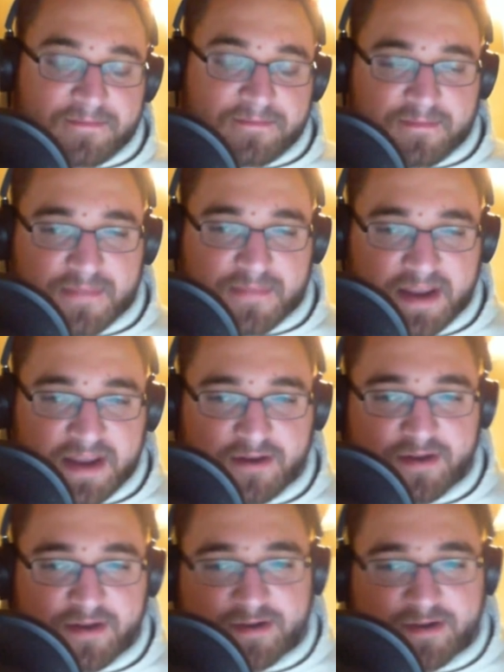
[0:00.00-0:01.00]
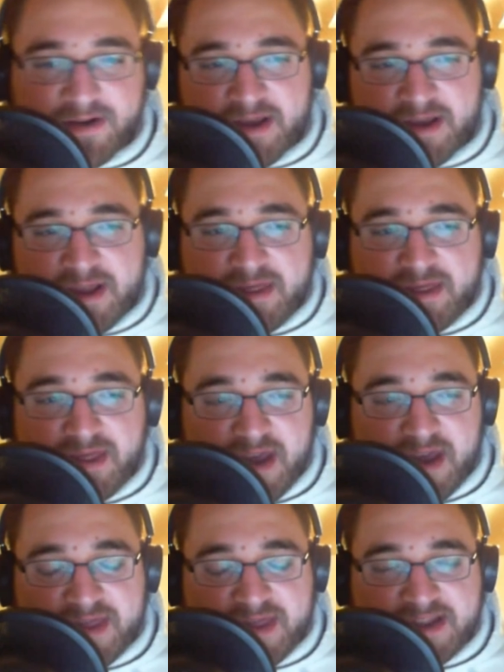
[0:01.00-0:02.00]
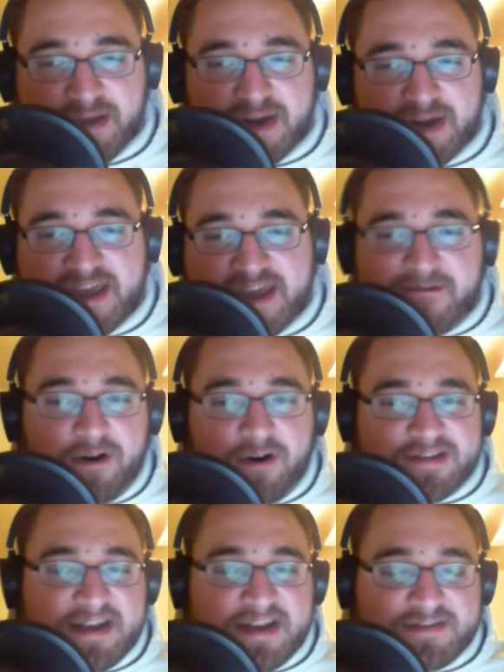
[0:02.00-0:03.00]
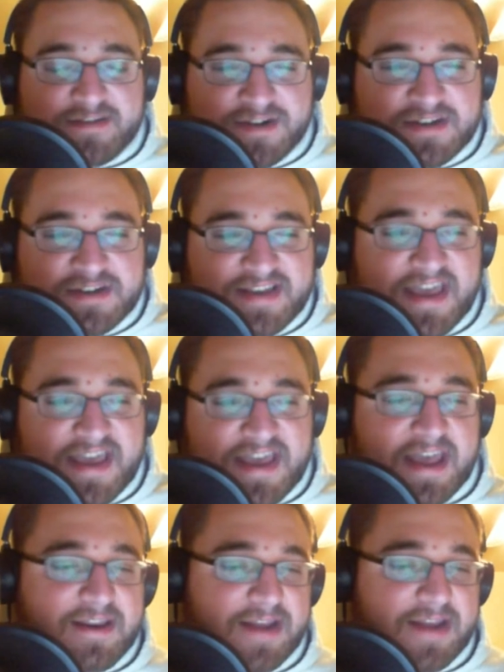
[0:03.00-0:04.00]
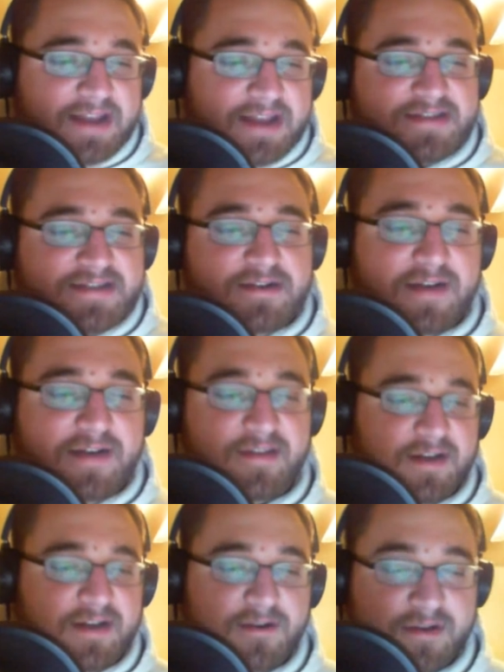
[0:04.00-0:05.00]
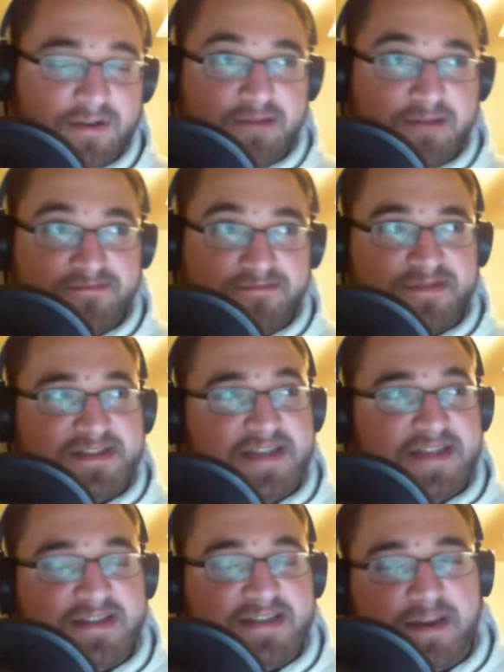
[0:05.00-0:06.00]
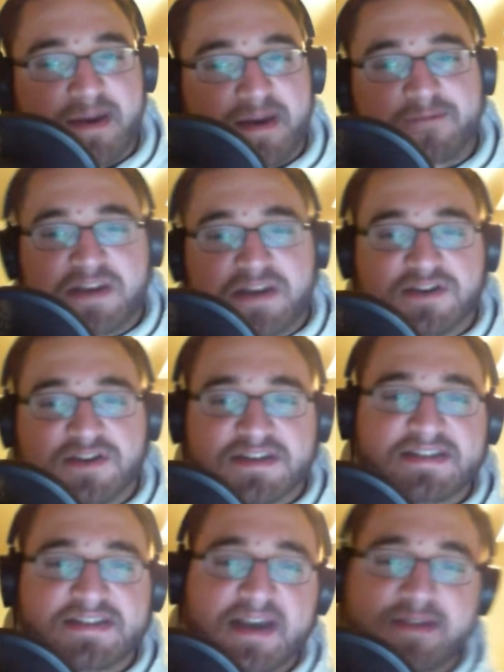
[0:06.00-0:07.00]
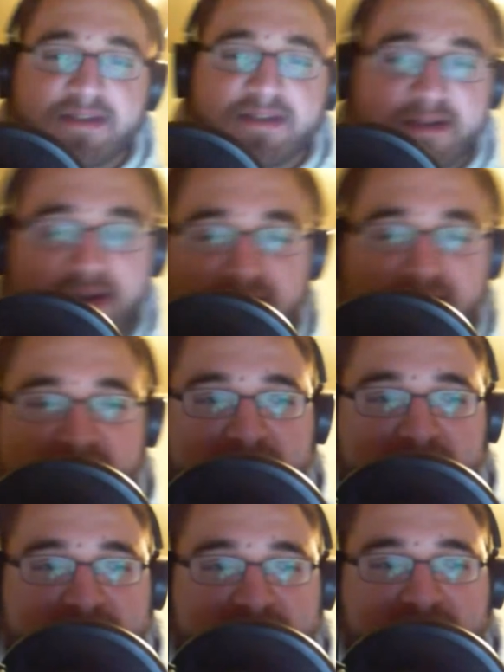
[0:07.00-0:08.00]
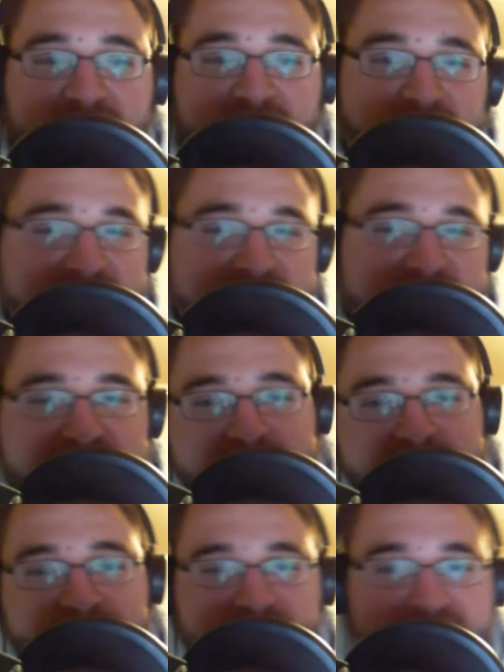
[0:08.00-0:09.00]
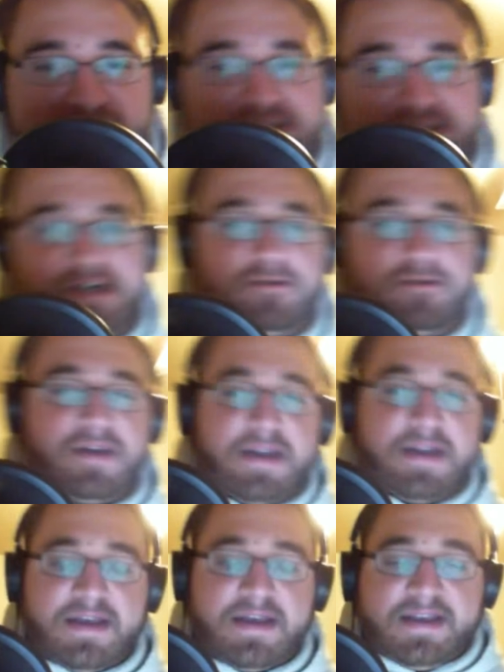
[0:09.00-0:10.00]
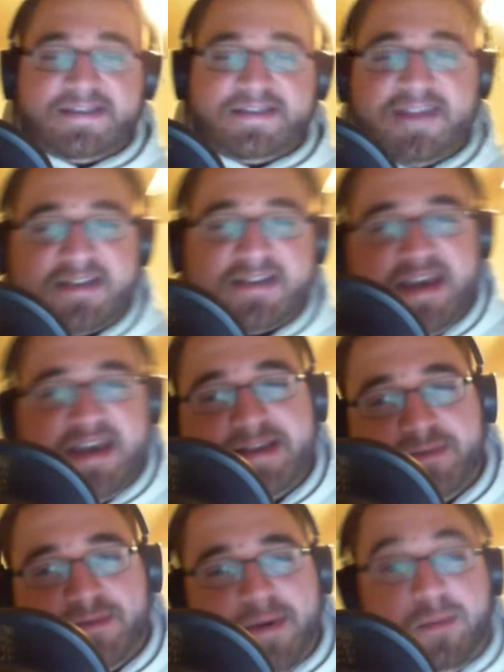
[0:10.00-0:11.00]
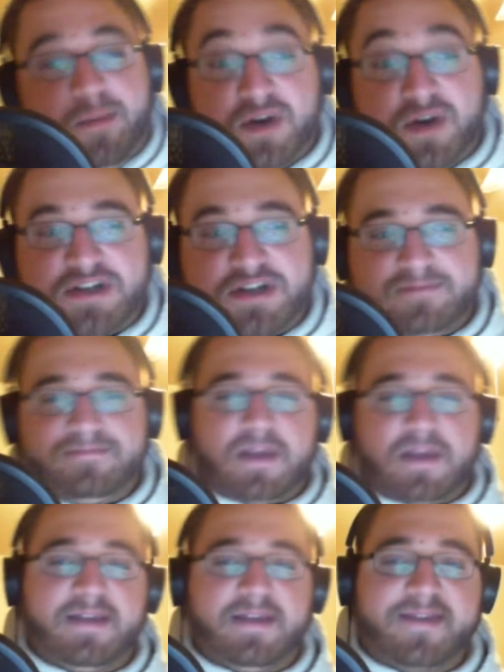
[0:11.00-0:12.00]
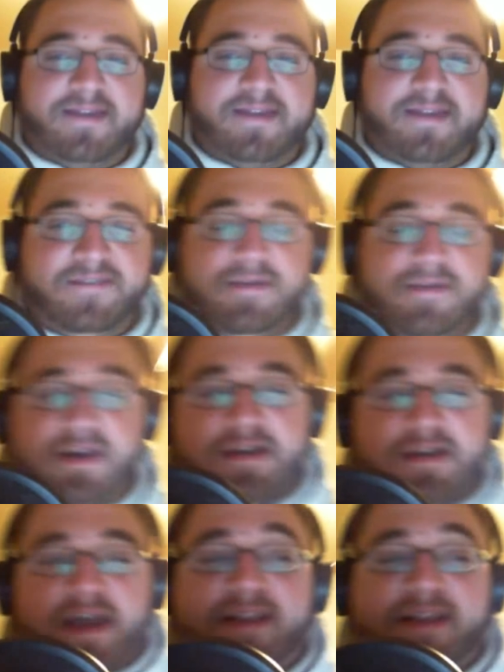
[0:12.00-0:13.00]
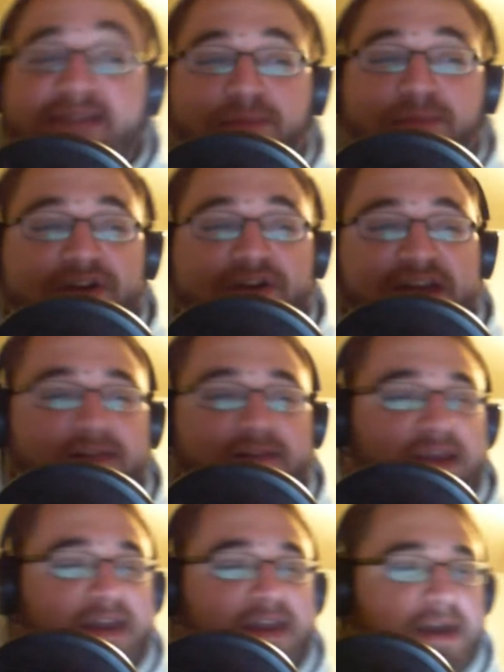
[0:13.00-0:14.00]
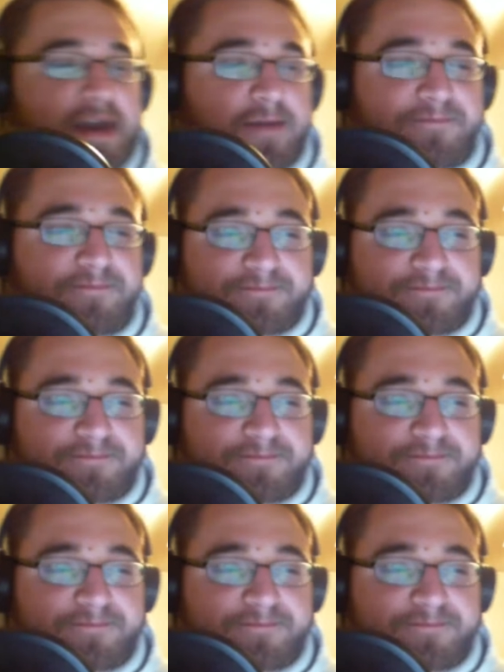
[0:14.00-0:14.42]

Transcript: they're I think they want to keep costs down as much as they can and still have the good decent amount of features inside the device. So 6 gigs will probably push it unless they push out like a